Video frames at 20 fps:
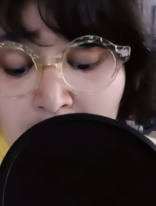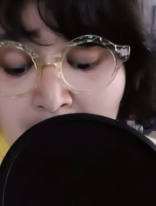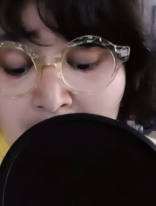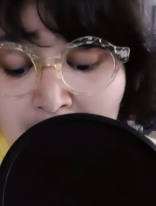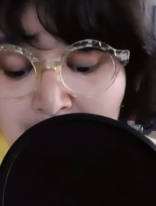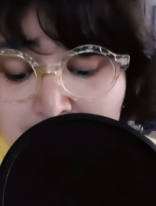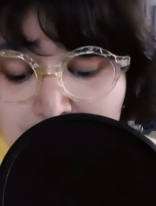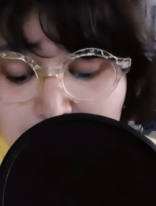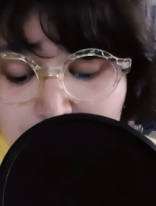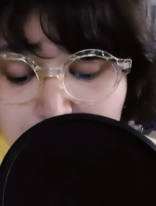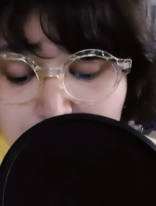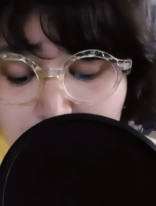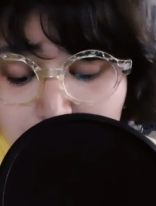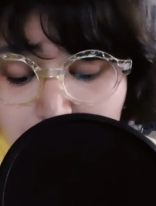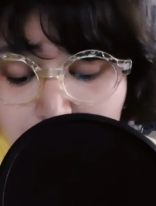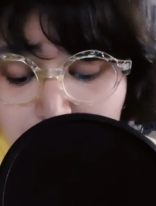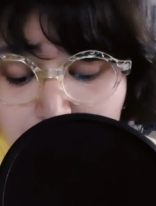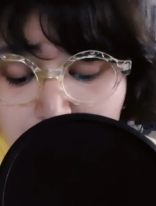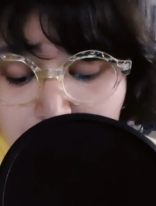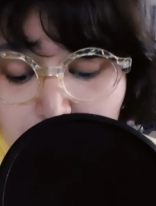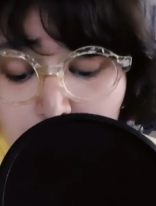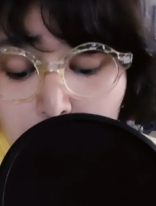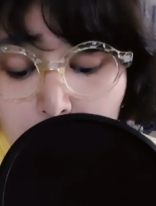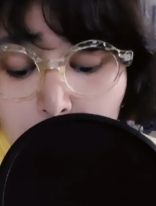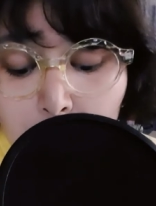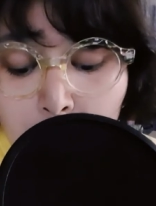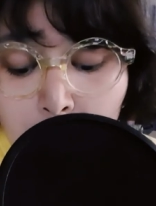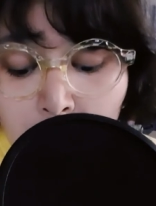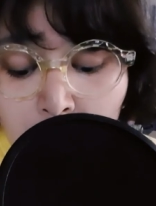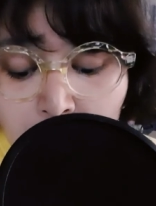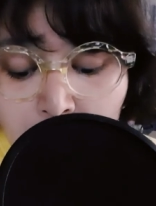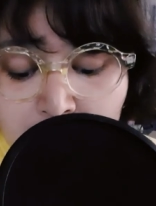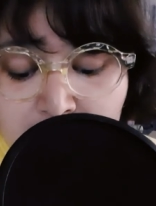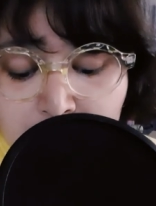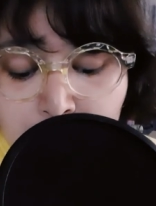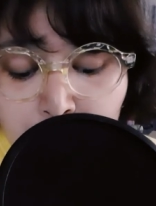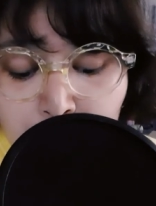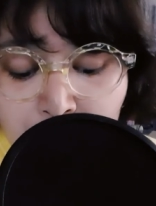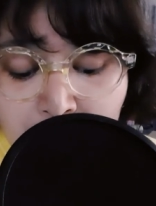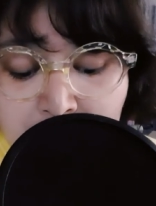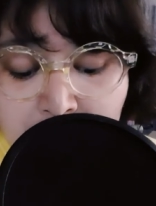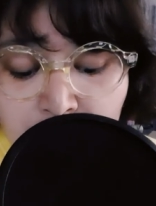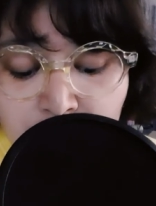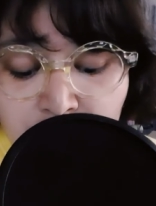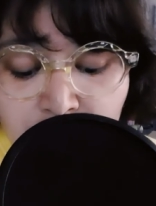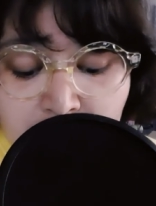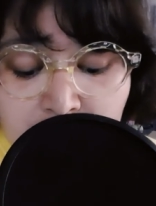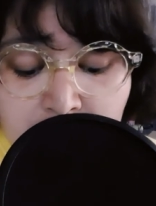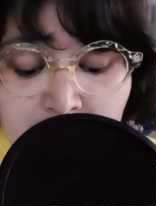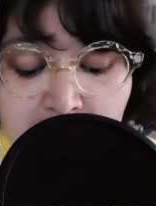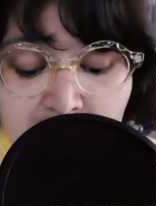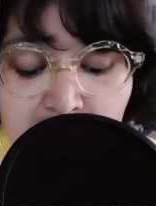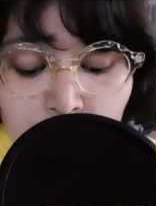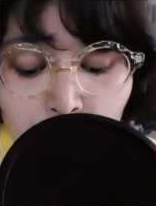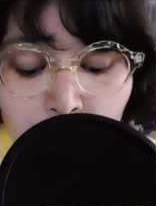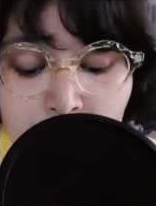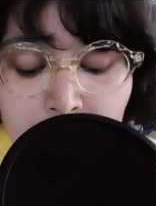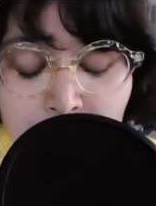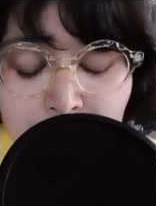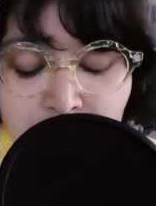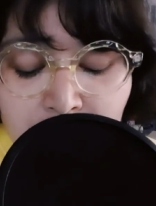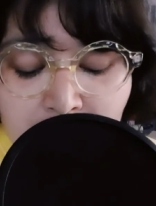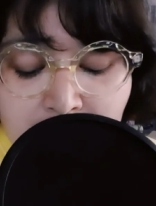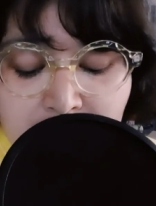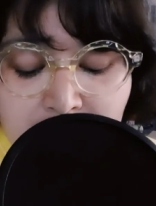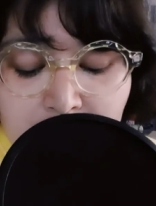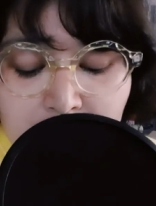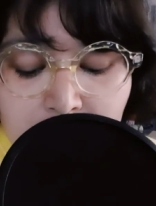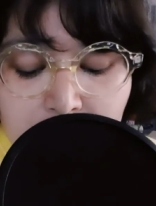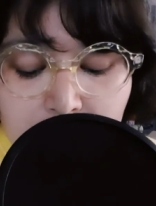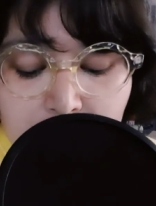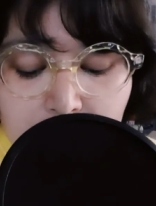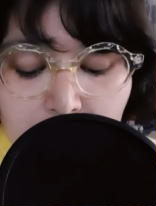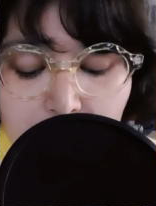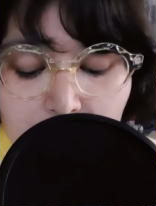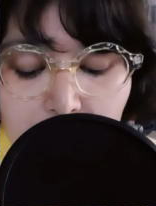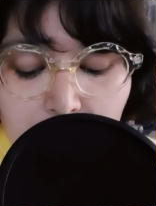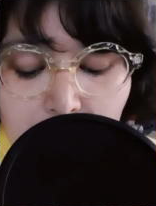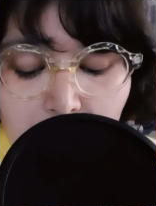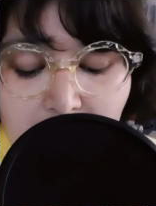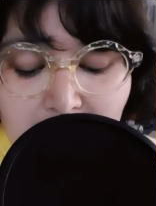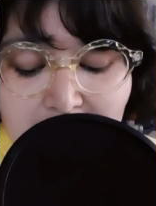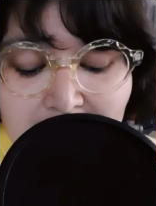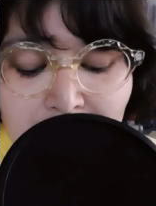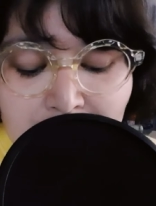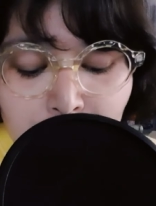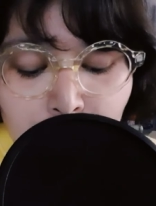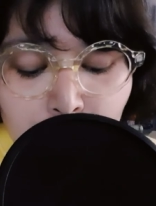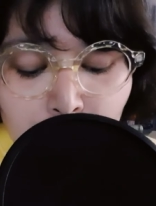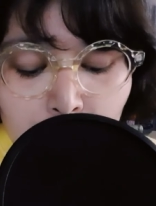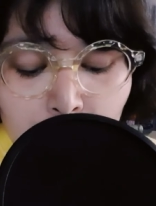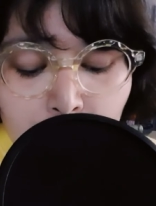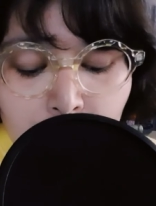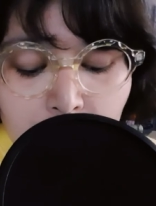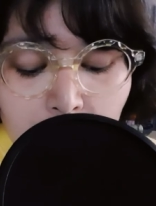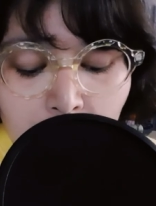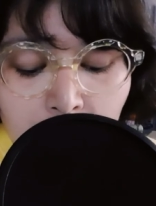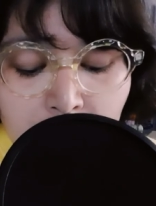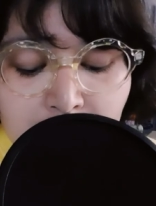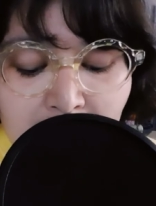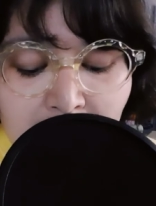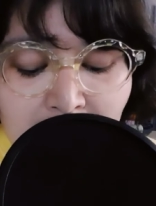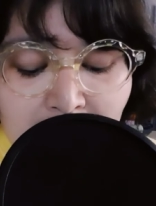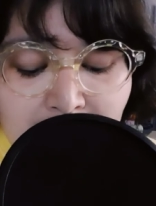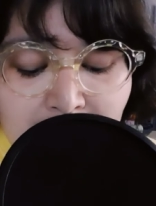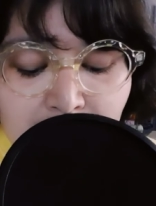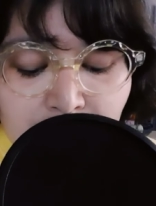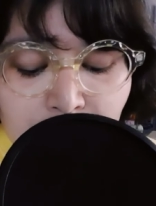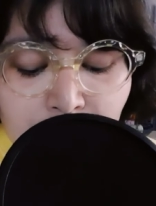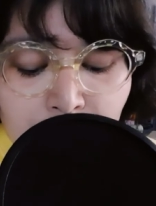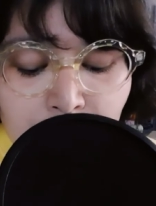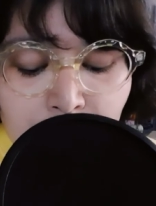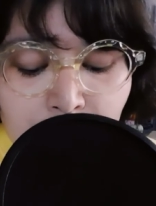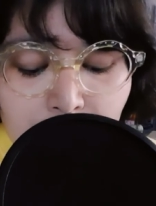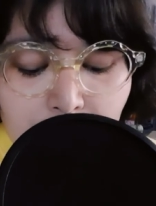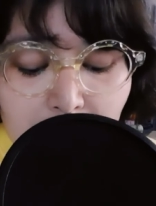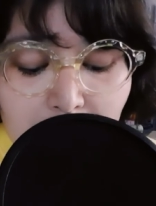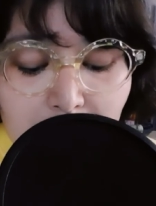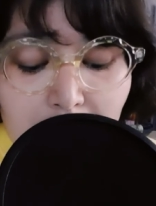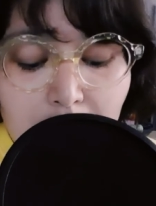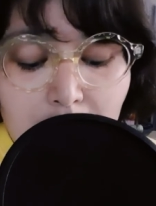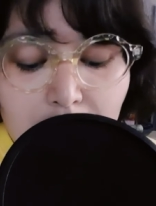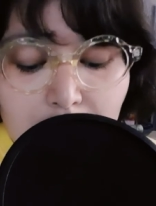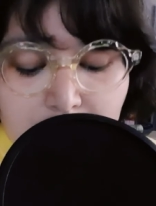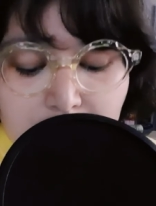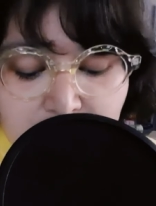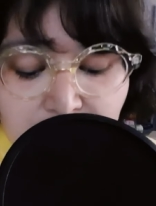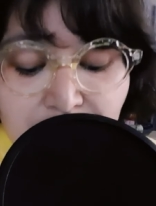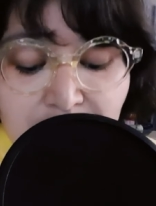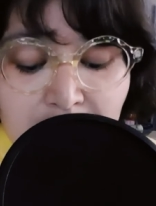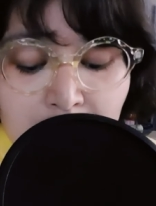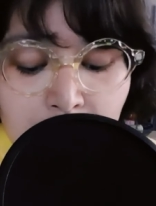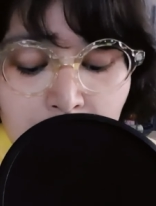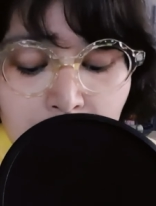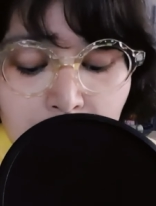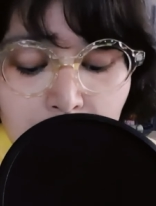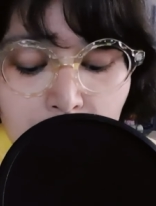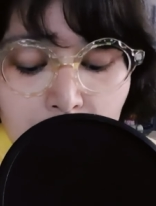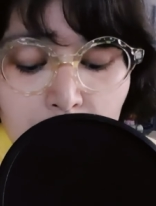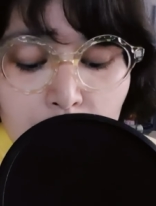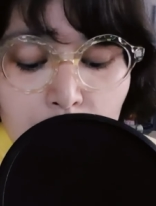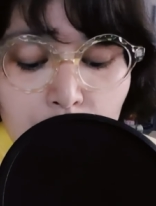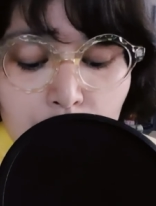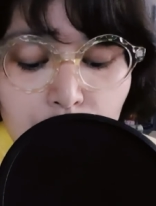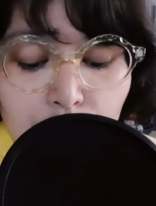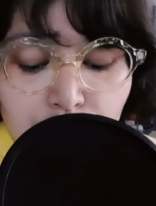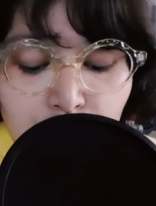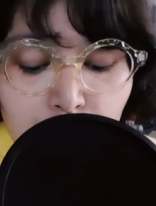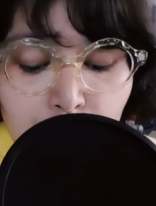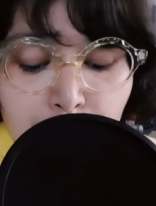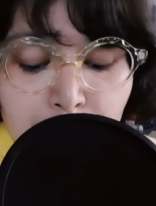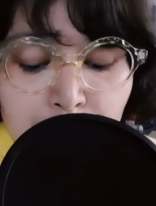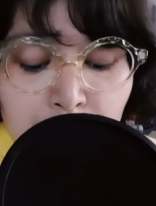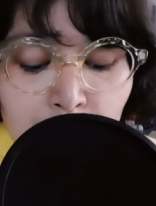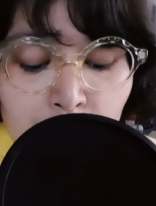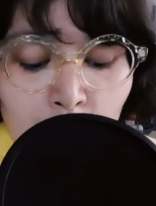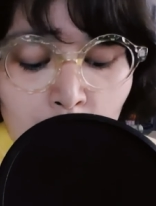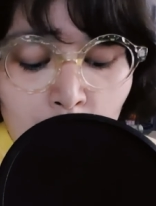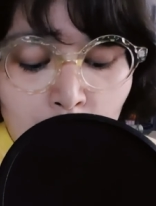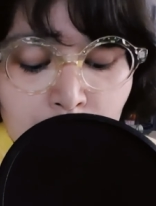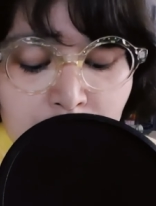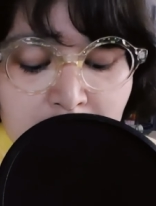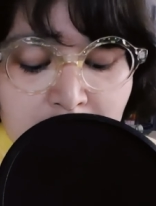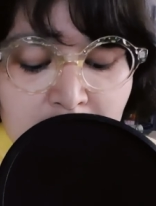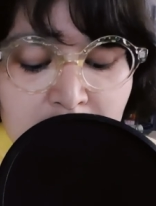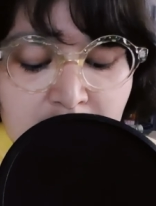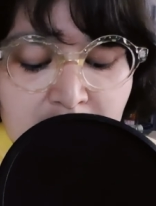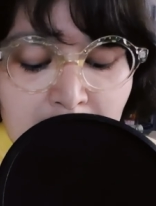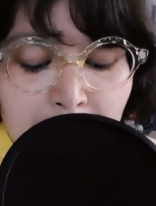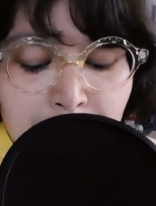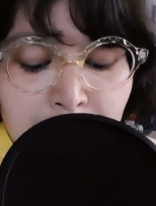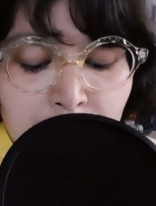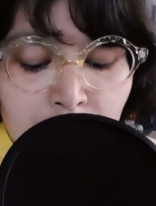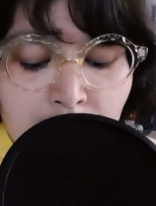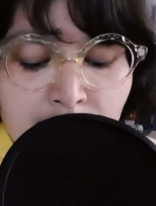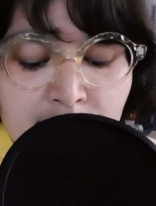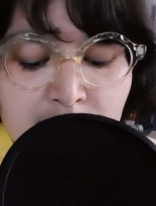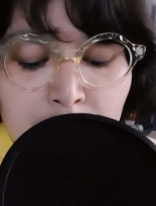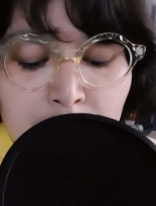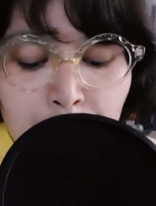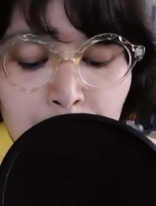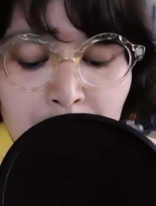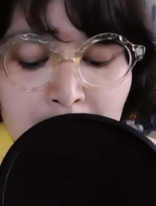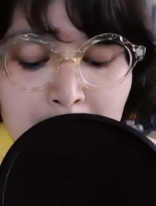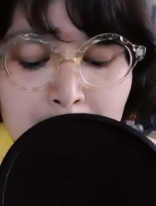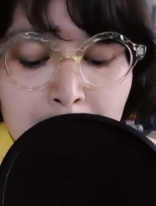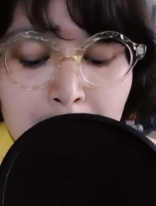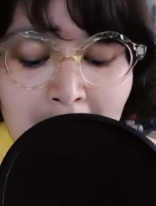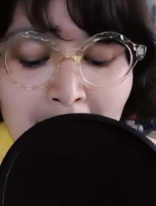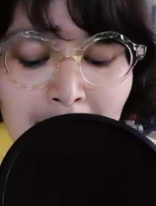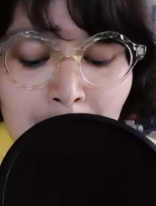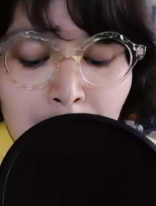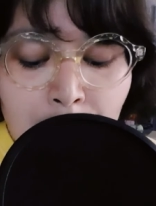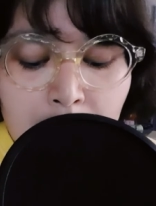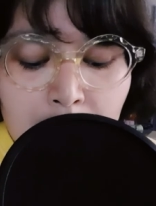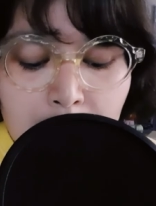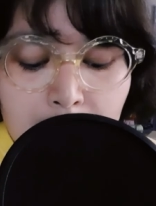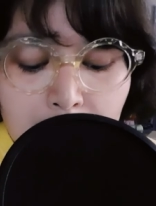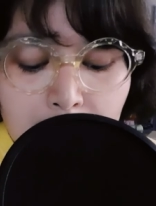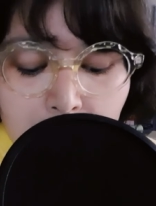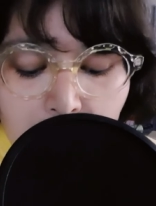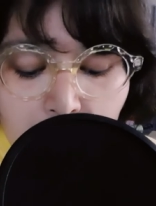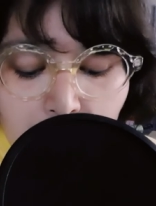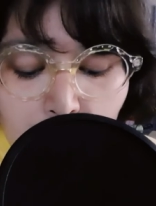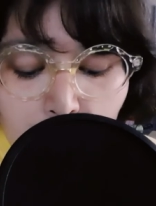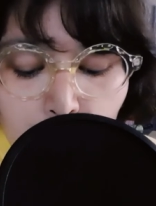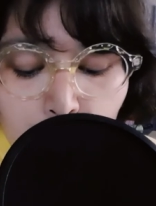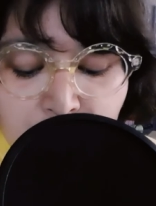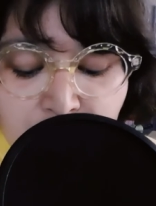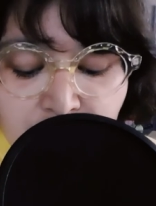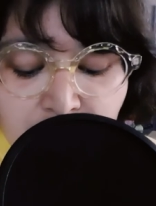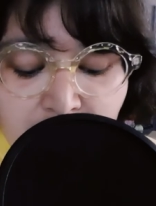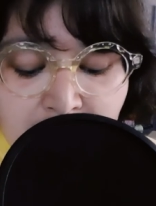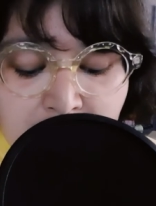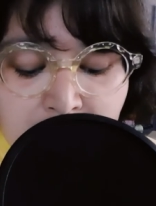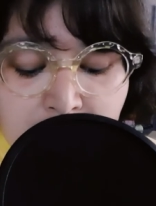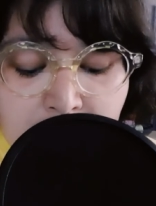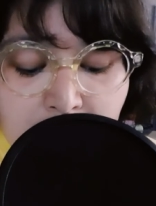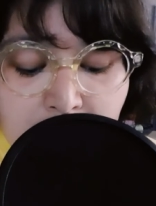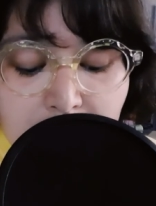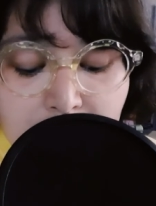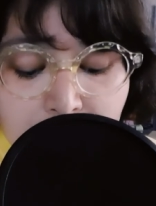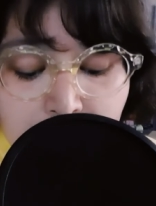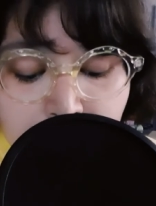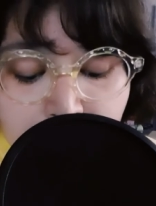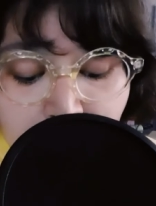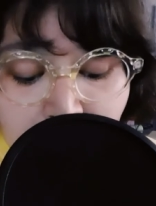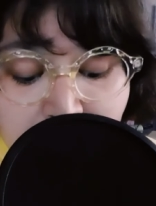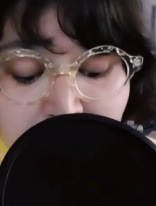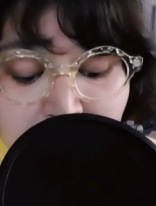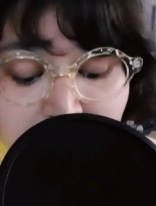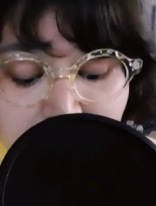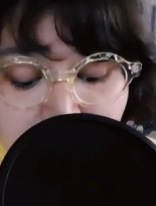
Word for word: height, Mars brandishes the sword of justice, enthroned on the astral sphere Jupiter holds the scepter of supreme power, which is divine